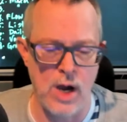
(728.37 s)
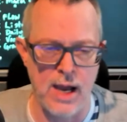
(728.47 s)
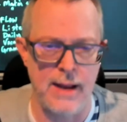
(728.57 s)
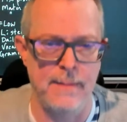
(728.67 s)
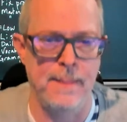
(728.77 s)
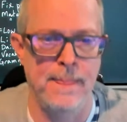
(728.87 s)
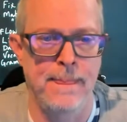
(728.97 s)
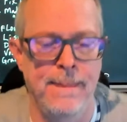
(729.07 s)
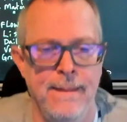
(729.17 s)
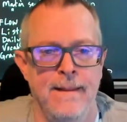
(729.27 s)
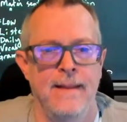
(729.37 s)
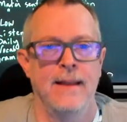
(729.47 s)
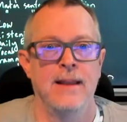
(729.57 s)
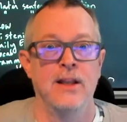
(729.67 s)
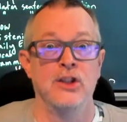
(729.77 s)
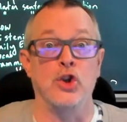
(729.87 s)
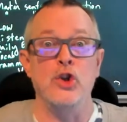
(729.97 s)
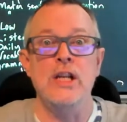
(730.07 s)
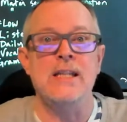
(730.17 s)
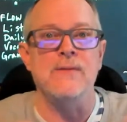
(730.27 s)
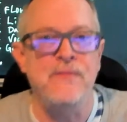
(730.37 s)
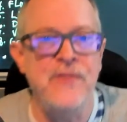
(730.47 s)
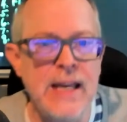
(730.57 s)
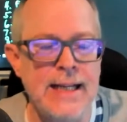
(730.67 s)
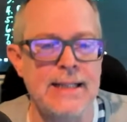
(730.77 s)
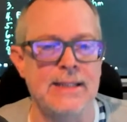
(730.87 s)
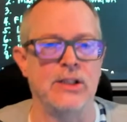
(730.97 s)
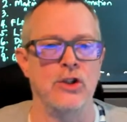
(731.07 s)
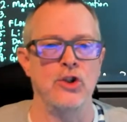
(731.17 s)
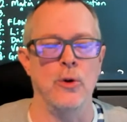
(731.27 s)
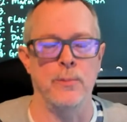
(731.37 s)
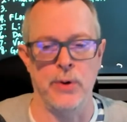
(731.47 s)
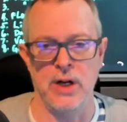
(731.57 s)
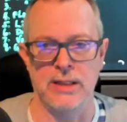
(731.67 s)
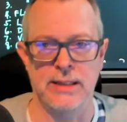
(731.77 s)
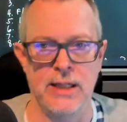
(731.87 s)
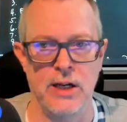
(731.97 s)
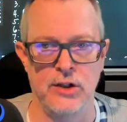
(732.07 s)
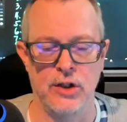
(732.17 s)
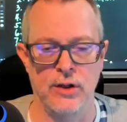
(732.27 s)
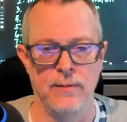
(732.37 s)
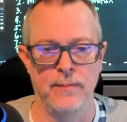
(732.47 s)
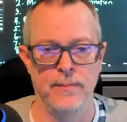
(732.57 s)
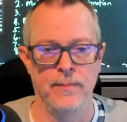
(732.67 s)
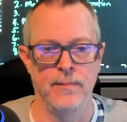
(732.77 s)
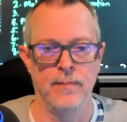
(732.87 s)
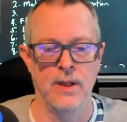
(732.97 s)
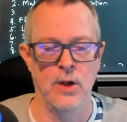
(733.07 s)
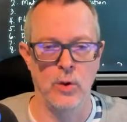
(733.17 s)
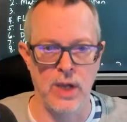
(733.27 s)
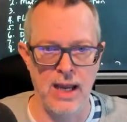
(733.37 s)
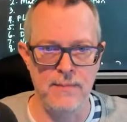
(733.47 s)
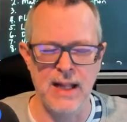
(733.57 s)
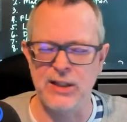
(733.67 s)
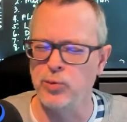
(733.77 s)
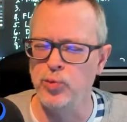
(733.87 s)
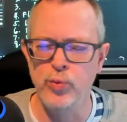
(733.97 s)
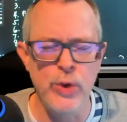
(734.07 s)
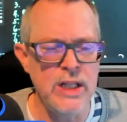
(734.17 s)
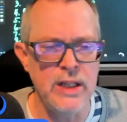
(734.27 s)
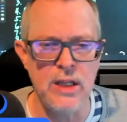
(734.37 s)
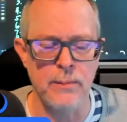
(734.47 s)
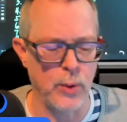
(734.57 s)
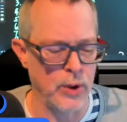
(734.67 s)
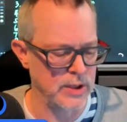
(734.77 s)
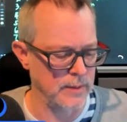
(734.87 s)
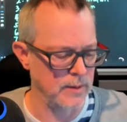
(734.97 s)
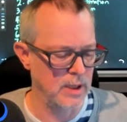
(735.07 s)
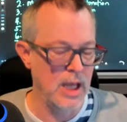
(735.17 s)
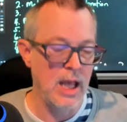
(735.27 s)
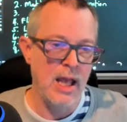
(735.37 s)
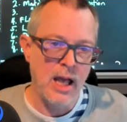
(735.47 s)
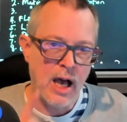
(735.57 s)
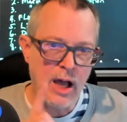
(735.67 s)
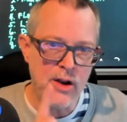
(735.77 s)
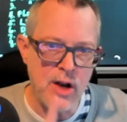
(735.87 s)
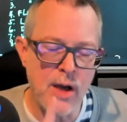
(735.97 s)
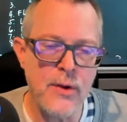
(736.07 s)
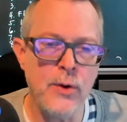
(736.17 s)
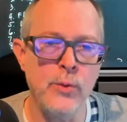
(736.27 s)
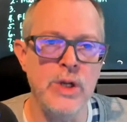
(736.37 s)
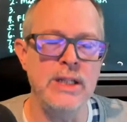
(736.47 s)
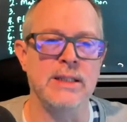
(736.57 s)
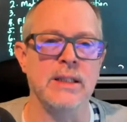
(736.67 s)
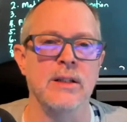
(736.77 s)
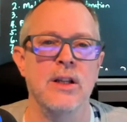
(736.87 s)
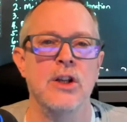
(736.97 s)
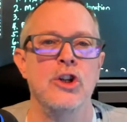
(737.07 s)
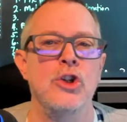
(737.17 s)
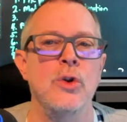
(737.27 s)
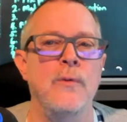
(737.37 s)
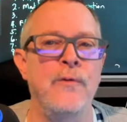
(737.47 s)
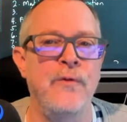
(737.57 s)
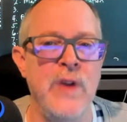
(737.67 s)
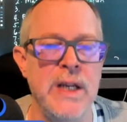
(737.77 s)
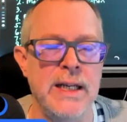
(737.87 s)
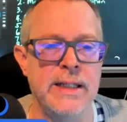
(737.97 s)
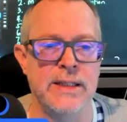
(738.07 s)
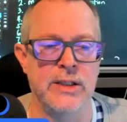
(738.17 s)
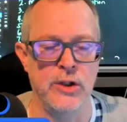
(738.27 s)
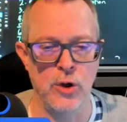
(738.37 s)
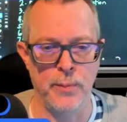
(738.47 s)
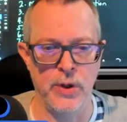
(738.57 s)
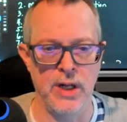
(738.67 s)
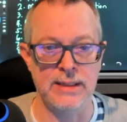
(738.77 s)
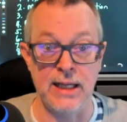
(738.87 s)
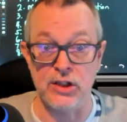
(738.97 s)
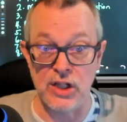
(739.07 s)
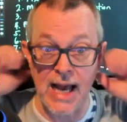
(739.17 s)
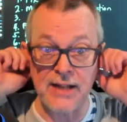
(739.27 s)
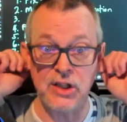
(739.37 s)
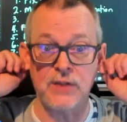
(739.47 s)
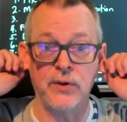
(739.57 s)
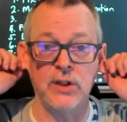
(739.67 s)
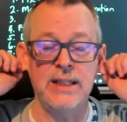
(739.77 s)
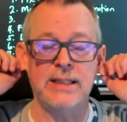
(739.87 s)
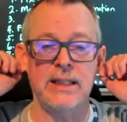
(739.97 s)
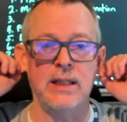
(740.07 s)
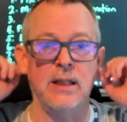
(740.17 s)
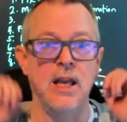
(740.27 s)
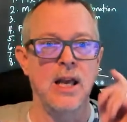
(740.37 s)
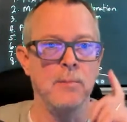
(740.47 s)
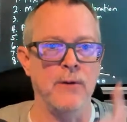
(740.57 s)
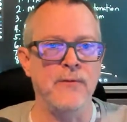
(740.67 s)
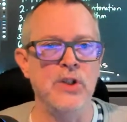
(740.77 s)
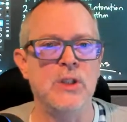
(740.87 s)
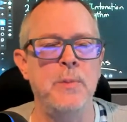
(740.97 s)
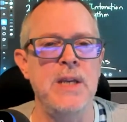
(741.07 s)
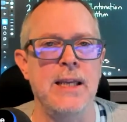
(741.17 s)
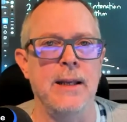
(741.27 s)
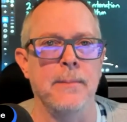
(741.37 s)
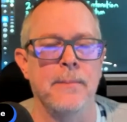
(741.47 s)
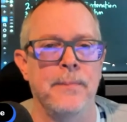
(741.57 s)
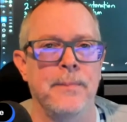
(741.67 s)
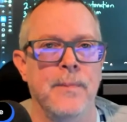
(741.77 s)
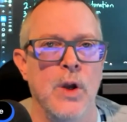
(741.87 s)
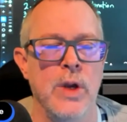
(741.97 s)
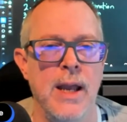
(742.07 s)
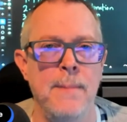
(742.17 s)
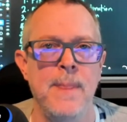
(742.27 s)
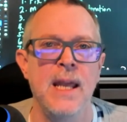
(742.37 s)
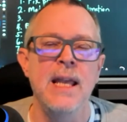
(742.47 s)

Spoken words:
why. So you need to fix your pronunciation. Okay? It's really important. Another reason to fix your pronunciation, not just for listening, but for speaking. Okay?